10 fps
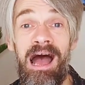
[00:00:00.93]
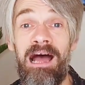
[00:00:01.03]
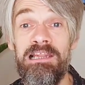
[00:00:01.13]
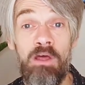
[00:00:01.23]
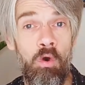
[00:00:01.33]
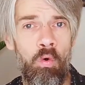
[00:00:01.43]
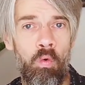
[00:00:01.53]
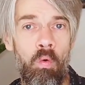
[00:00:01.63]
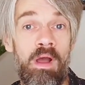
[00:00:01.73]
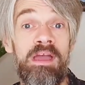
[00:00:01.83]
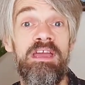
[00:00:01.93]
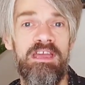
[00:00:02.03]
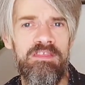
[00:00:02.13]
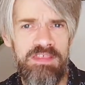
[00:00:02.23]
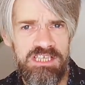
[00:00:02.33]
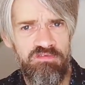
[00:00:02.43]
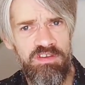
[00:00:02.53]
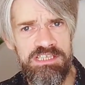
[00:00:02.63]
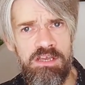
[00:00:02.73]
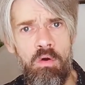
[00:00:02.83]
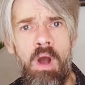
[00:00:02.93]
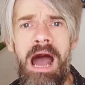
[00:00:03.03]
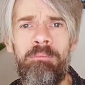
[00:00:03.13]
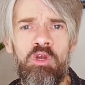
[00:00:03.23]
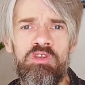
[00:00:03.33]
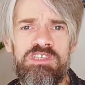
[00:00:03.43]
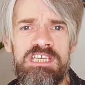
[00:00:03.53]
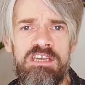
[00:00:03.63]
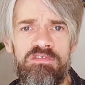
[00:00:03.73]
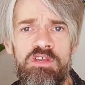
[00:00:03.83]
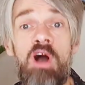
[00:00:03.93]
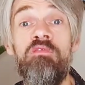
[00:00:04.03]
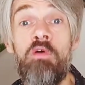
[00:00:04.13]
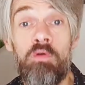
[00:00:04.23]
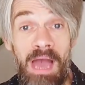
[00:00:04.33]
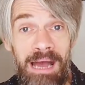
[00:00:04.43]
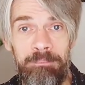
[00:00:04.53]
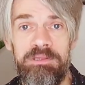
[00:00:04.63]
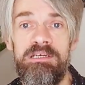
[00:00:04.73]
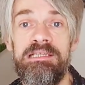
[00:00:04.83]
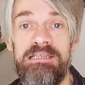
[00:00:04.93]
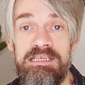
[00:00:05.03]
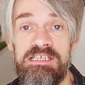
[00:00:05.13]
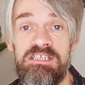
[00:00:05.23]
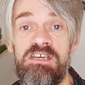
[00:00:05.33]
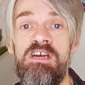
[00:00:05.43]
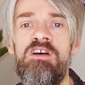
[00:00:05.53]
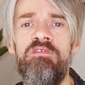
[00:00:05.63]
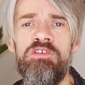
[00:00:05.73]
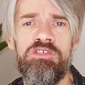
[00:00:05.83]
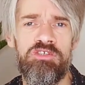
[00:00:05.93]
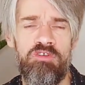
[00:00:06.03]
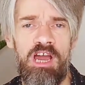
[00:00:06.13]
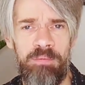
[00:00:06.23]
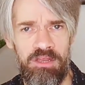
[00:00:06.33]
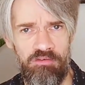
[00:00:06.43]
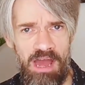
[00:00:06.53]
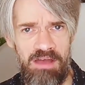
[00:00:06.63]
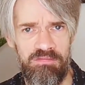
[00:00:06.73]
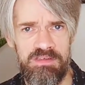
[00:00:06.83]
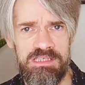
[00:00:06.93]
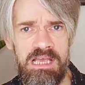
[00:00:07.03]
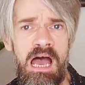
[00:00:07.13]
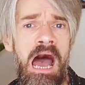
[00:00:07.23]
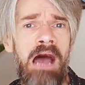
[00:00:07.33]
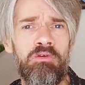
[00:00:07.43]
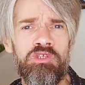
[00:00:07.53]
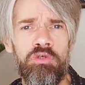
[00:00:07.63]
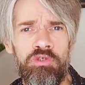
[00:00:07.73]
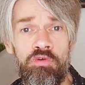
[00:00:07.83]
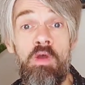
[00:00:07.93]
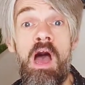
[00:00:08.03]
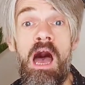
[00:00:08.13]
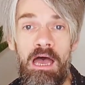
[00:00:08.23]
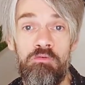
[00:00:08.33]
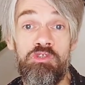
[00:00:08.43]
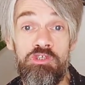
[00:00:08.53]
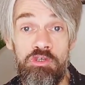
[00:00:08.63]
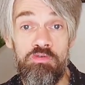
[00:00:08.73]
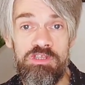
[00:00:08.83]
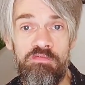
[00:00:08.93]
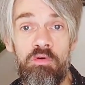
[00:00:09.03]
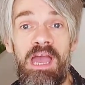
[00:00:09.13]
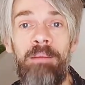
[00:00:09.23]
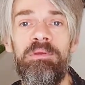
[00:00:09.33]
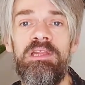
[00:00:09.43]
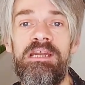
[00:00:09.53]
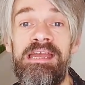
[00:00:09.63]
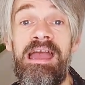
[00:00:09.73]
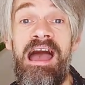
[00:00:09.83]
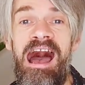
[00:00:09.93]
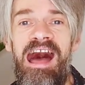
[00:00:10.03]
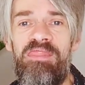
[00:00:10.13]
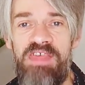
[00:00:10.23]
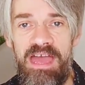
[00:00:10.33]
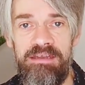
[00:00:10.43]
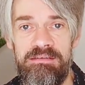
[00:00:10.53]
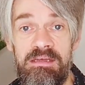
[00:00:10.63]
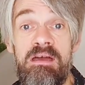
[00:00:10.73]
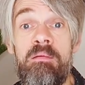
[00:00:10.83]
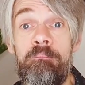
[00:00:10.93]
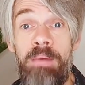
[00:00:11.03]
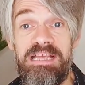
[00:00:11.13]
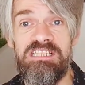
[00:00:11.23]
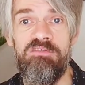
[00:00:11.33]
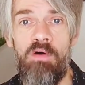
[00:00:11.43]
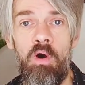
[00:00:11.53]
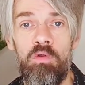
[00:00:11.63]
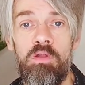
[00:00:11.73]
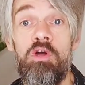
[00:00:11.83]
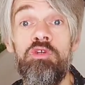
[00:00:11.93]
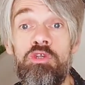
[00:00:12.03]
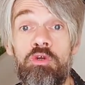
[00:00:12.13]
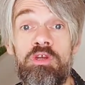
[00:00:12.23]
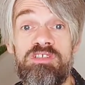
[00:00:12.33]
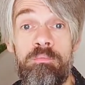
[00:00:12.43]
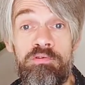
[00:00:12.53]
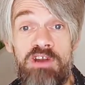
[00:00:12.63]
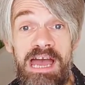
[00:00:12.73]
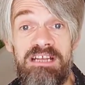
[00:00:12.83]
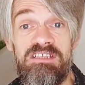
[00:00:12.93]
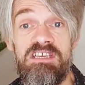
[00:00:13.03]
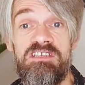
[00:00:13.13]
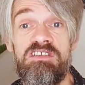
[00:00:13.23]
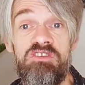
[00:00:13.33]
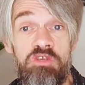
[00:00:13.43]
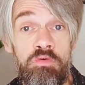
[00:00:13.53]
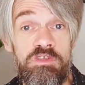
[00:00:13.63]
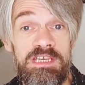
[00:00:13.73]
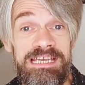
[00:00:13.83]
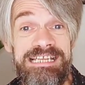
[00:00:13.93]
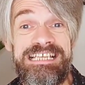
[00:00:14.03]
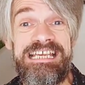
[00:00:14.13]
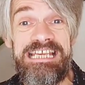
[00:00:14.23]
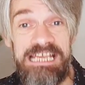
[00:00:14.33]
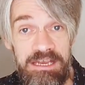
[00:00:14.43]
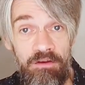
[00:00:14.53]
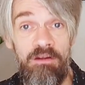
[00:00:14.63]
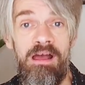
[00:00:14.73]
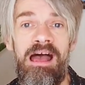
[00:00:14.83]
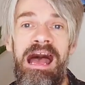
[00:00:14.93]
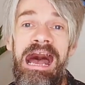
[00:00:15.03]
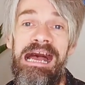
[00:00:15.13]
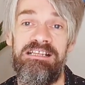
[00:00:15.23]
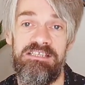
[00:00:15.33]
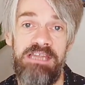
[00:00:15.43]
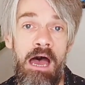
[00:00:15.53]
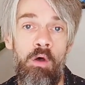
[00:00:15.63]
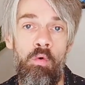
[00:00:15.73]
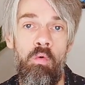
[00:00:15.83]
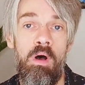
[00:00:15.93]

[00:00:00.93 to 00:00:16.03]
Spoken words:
Hello! In this video I'm going to give you a vocabulary list for describing graphs. I'll show you how to use the vocabulary and then, best of all, you're going to practice using it here and now.